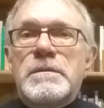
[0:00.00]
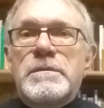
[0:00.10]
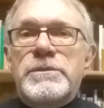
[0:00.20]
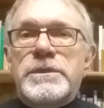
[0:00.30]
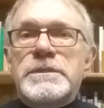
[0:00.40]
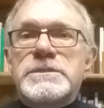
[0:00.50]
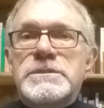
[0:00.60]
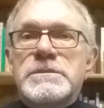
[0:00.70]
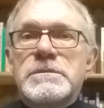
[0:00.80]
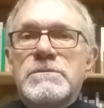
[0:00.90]

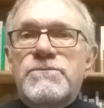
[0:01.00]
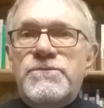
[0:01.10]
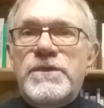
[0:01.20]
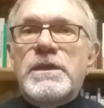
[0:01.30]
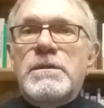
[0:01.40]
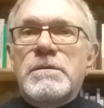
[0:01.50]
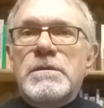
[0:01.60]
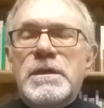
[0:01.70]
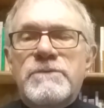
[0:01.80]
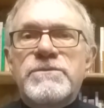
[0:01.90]
this
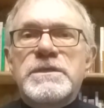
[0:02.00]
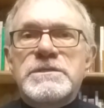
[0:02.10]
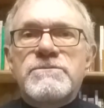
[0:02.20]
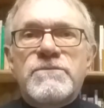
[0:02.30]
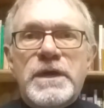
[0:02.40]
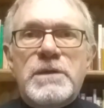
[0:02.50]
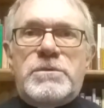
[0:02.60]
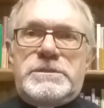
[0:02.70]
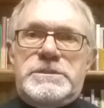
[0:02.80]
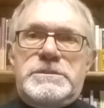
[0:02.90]
fear of this
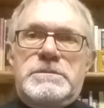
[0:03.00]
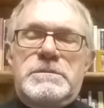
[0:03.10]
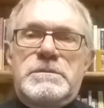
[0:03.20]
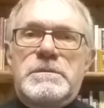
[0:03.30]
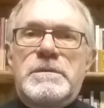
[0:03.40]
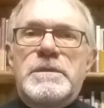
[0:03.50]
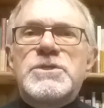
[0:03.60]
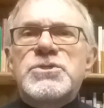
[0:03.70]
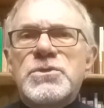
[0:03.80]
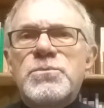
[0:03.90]
virus.
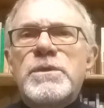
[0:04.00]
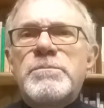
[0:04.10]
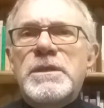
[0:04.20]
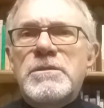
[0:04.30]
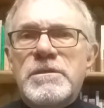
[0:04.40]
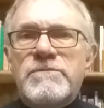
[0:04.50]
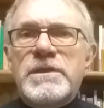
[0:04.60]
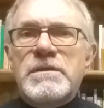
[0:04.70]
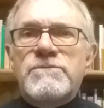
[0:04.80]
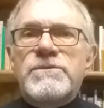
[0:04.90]
Should we be
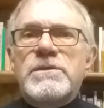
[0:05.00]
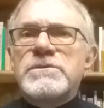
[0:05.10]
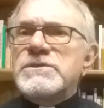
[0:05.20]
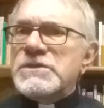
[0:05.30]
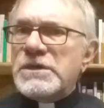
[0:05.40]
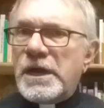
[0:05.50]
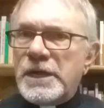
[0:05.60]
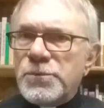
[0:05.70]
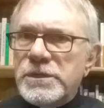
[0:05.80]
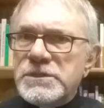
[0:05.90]
living in fear? Does
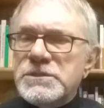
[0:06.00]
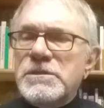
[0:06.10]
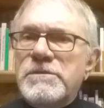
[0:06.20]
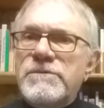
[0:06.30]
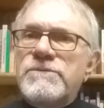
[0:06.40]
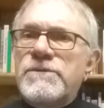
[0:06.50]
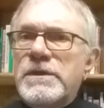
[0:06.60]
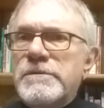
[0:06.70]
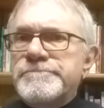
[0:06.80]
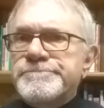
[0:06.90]
God want us to live in
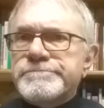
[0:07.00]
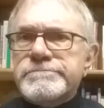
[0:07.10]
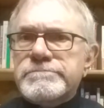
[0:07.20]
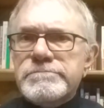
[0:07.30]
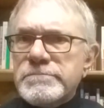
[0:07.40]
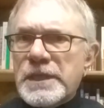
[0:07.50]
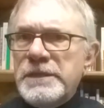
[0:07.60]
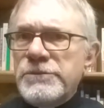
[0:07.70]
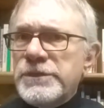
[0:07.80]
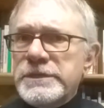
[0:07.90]
fear?
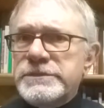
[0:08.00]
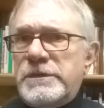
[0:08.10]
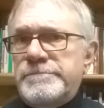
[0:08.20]
I don't think so.